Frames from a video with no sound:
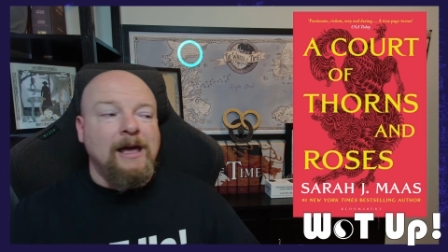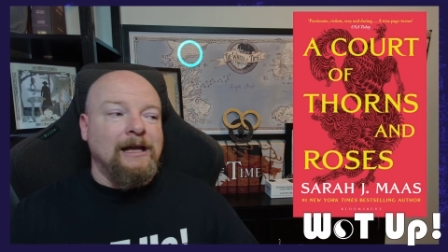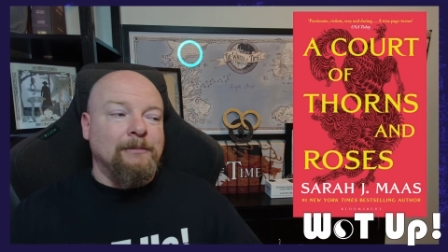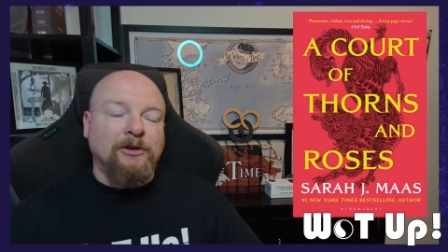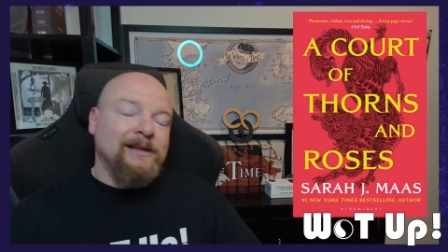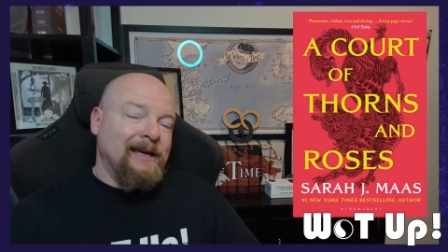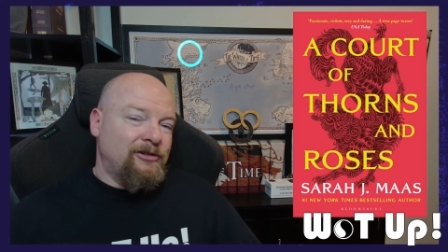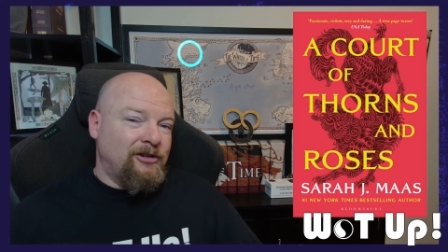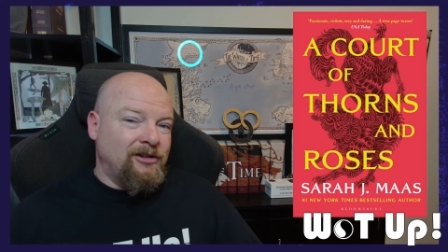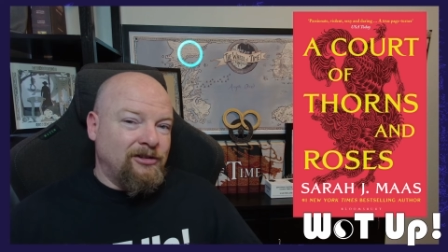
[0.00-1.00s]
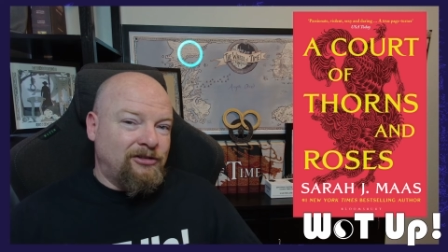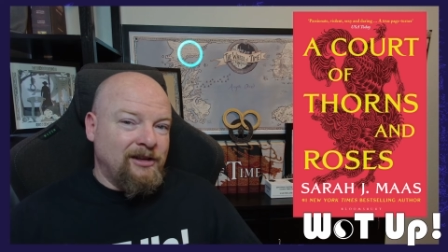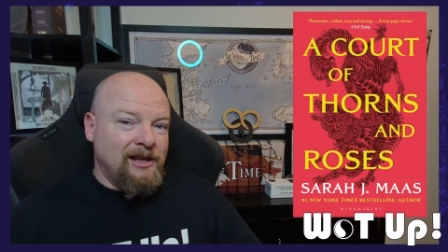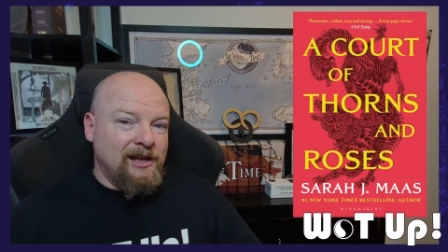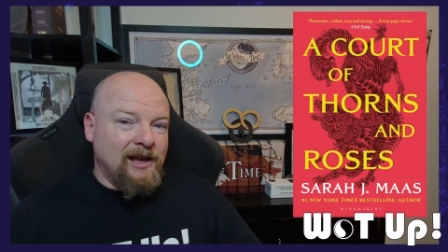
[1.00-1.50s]
And I'm really interested to
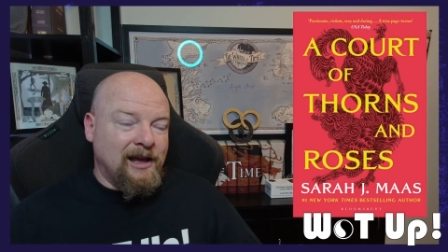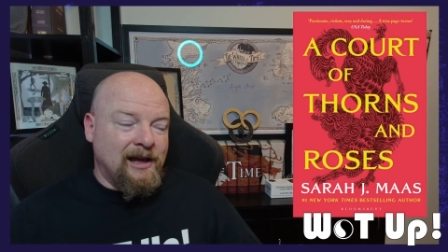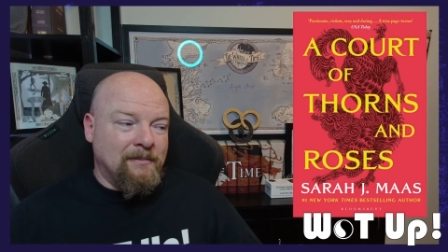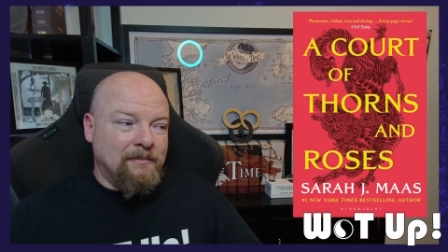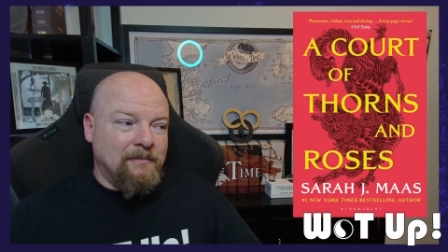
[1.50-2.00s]
see um,